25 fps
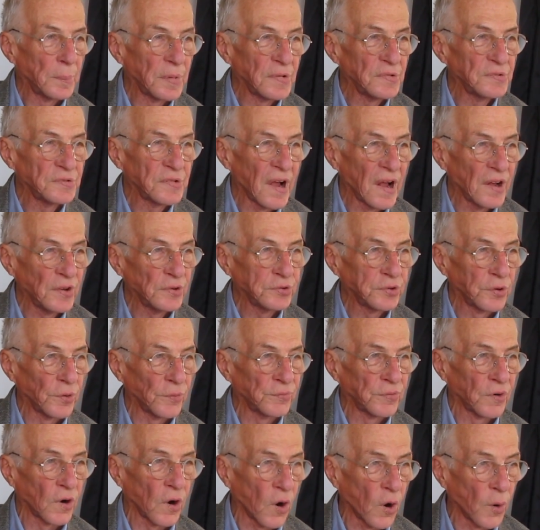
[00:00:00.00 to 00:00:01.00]
potential
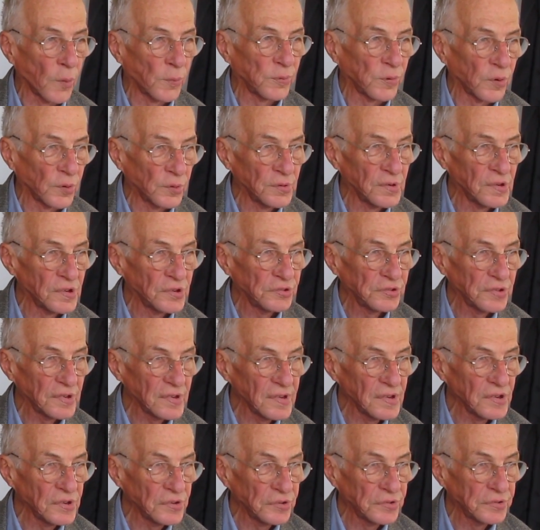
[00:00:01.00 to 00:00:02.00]
for hopefulness
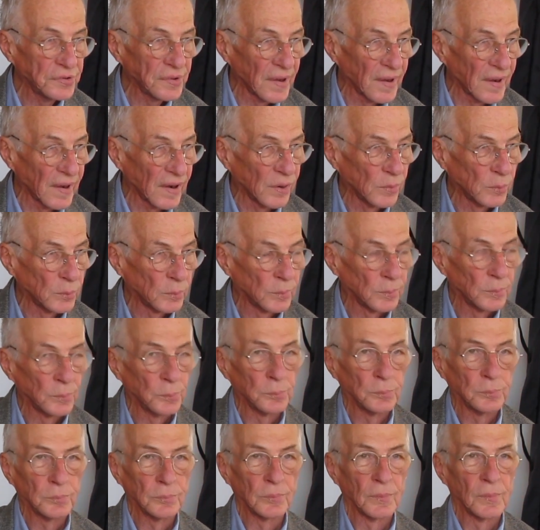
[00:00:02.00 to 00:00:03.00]
is there,
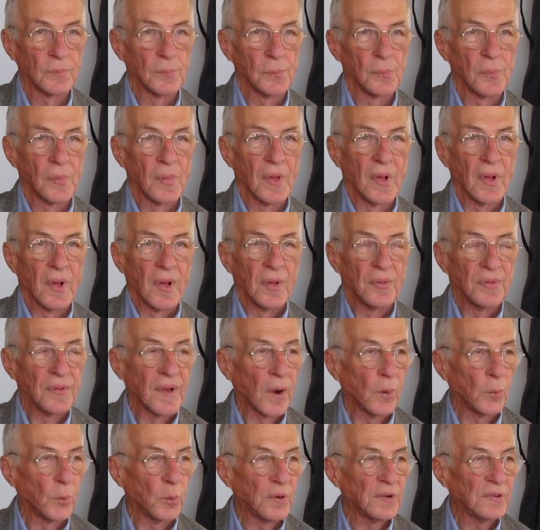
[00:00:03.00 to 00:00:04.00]

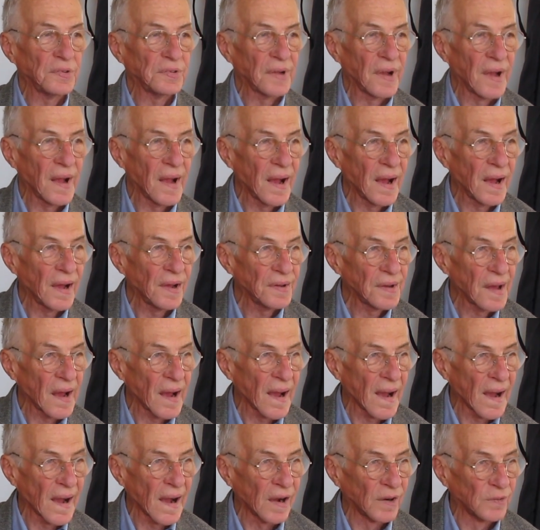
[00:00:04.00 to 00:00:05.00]
that we can
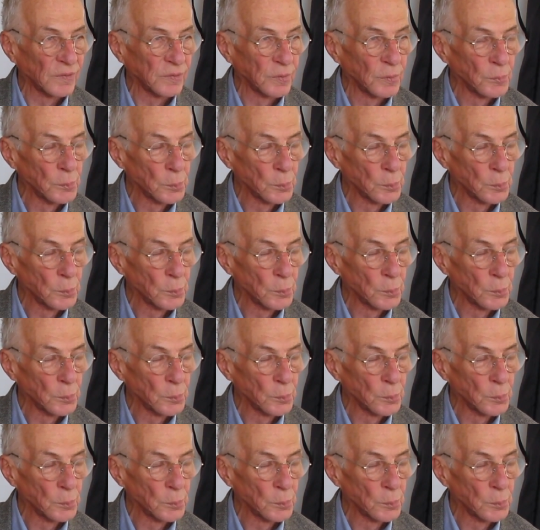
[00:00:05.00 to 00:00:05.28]
have